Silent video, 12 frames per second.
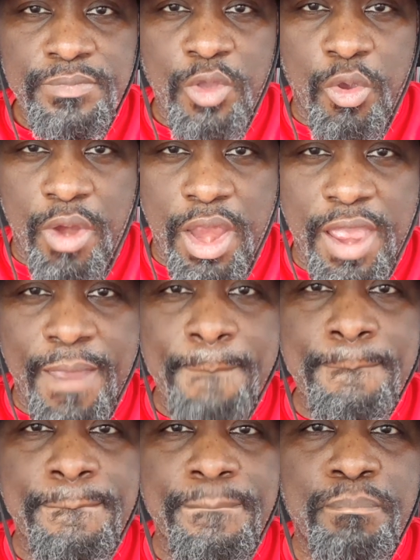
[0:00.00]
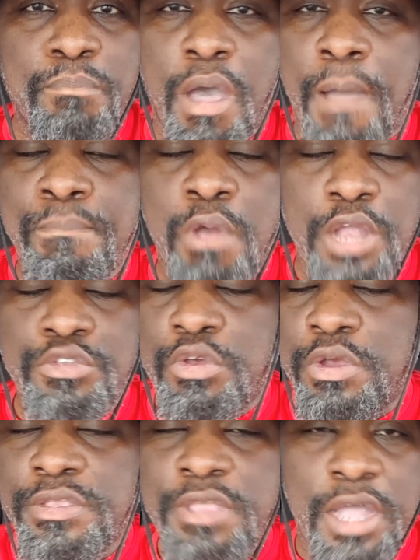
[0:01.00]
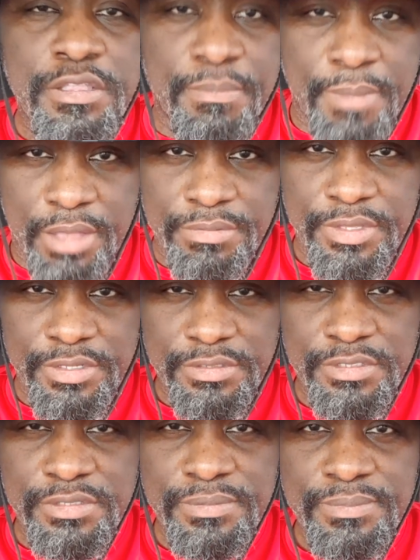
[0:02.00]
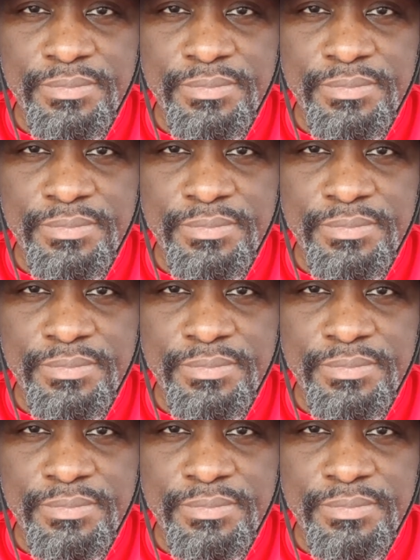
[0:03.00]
All right? Bob Proctor already talked about this.